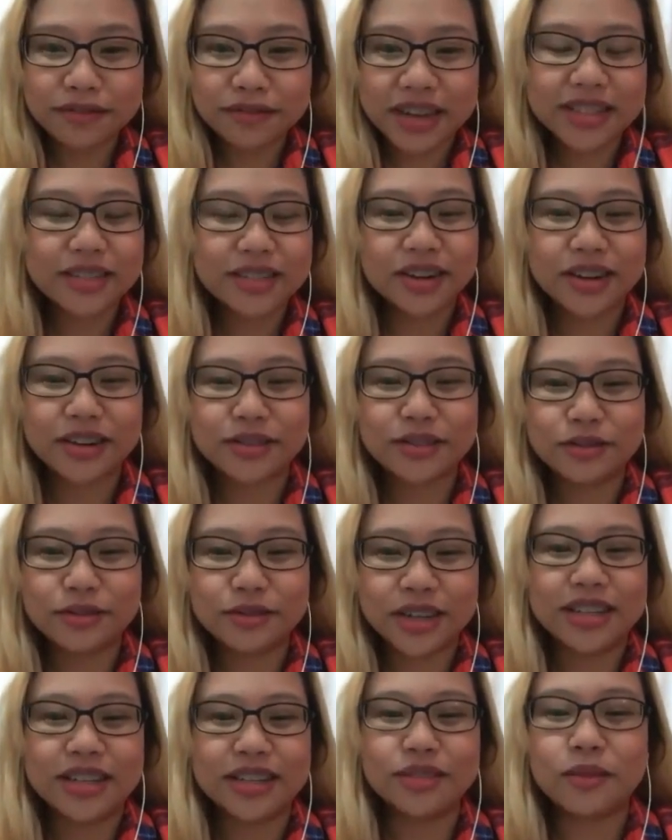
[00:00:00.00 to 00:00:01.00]
I started
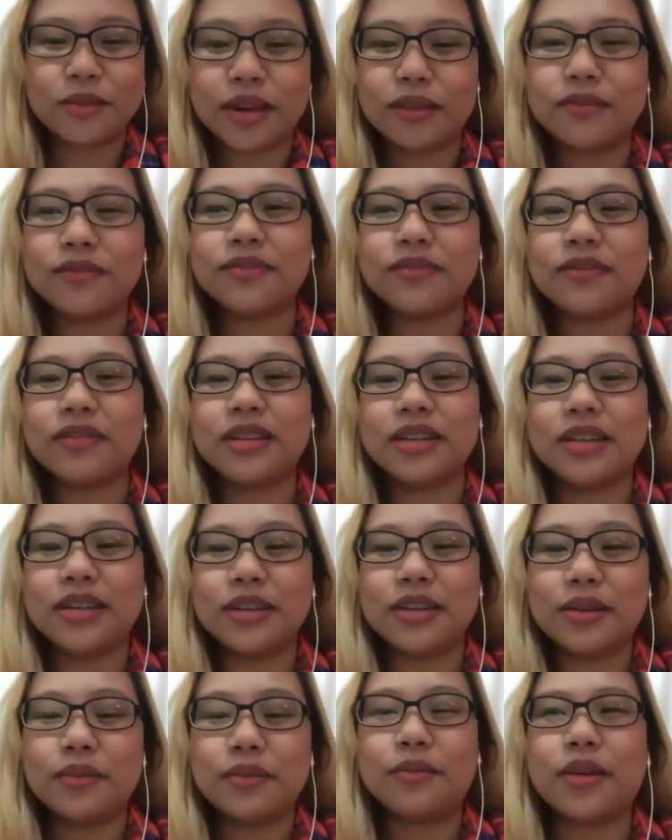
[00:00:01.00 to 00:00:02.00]
2012,
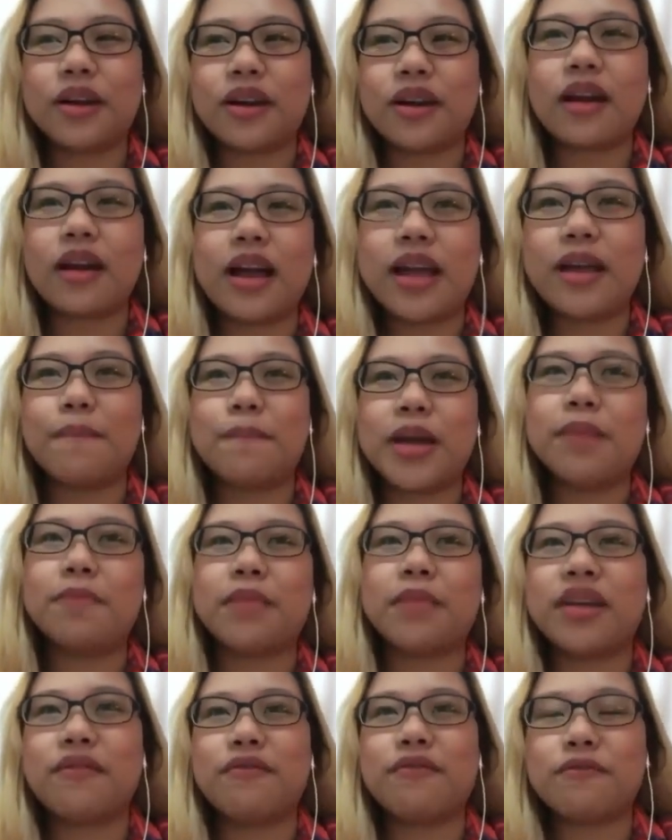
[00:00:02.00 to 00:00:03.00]
where I met
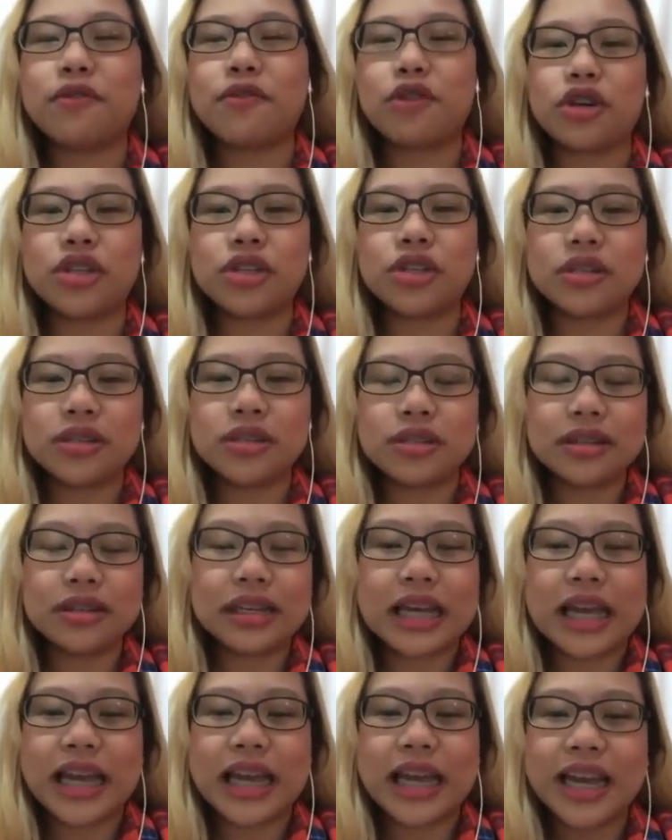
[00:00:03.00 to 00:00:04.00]
my first
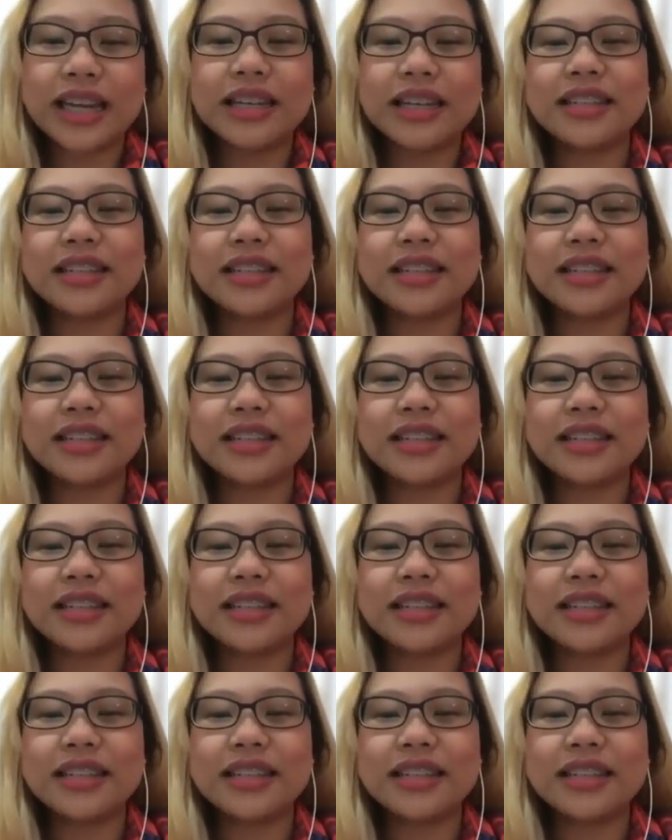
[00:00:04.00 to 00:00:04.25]
client.